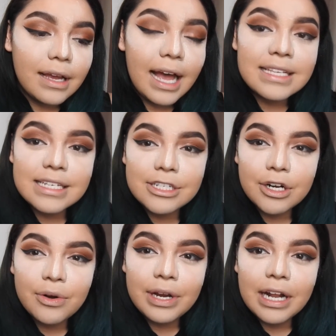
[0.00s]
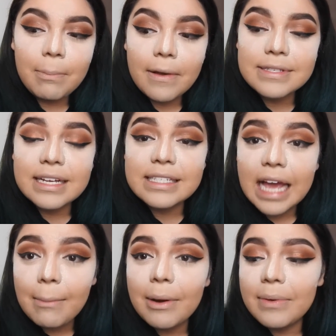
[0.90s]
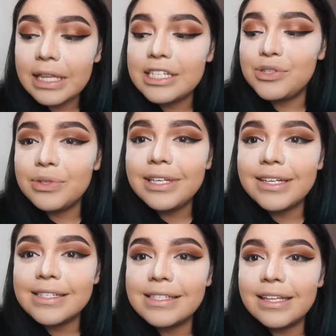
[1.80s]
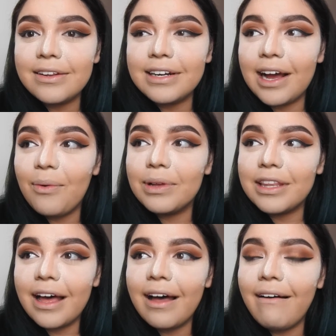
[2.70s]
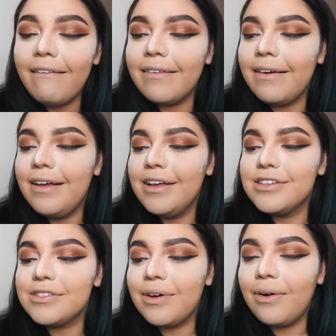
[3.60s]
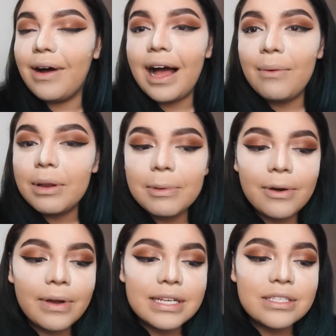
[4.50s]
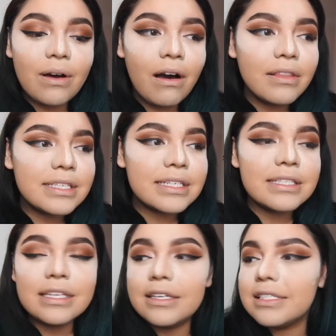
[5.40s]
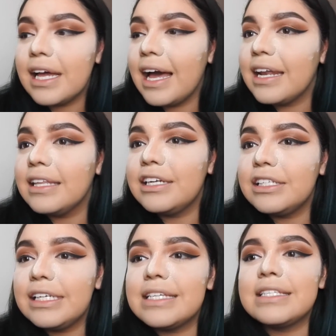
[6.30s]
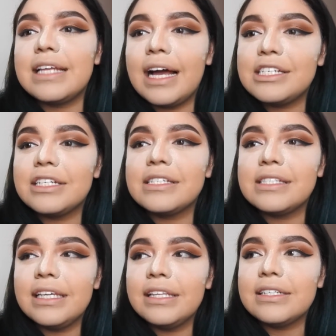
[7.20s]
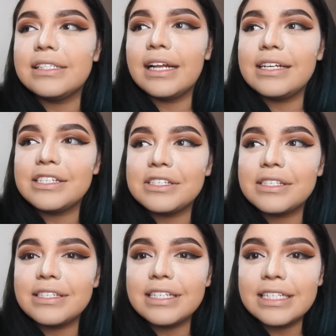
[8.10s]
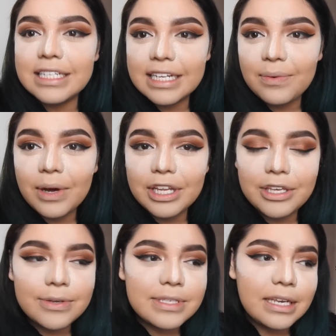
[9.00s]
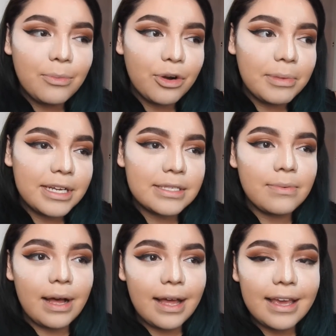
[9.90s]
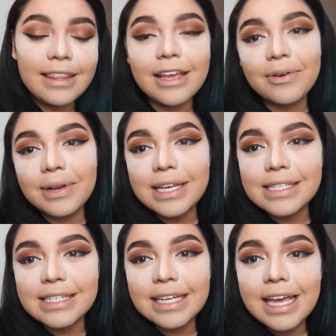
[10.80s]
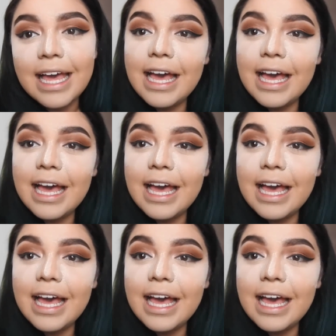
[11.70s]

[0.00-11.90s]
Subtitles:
as I started growing up, I was like, damn, I really do need concealer now, what the hell. So I would be going to all these concealers. I had literally a stash of concealers that I just didn't want to use anymore, because why? They creased,